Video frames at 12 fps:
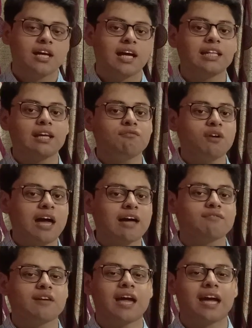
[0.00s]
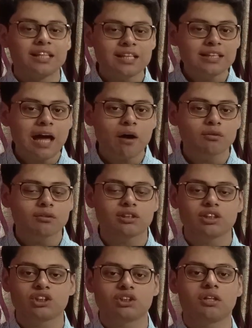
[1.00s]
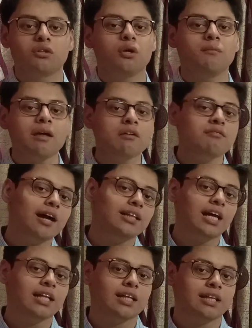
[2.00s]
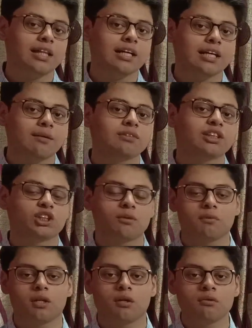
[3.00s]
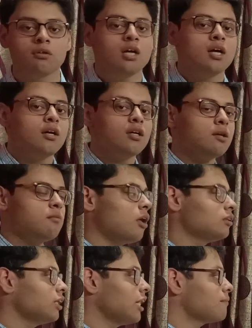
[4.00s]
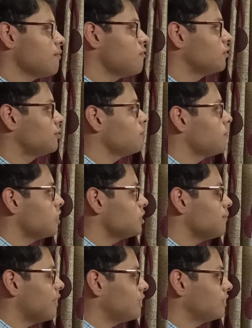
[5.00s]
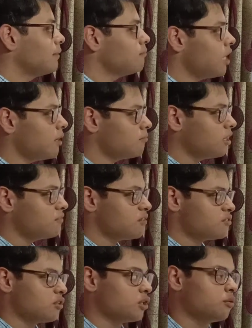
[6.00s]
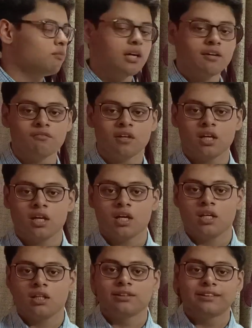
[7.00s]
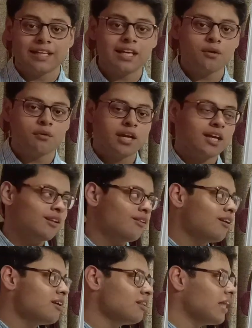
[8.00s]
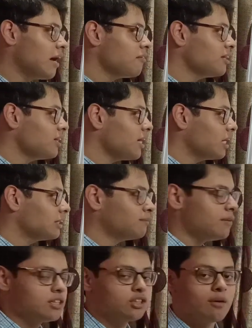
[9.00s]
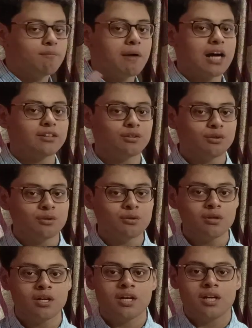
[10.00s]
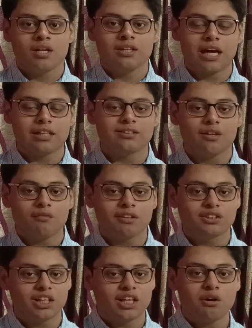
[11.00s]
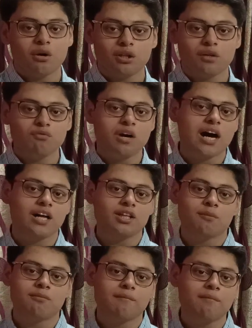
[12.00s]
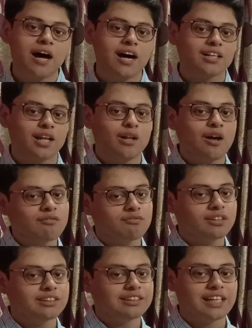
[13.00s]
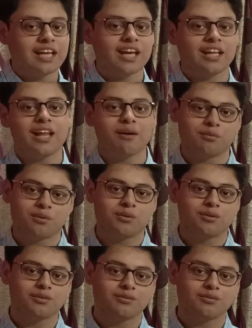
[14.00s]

And if you have any doubt or suggestion, you may write that in the comment section below. You may also like my Facebook page by the same name, Learn French with Anubhav. See you in Direct Indirect Speech Part 2. Thanks for watching. Au revoir, n'oubliez pas que la langue française est l'amour.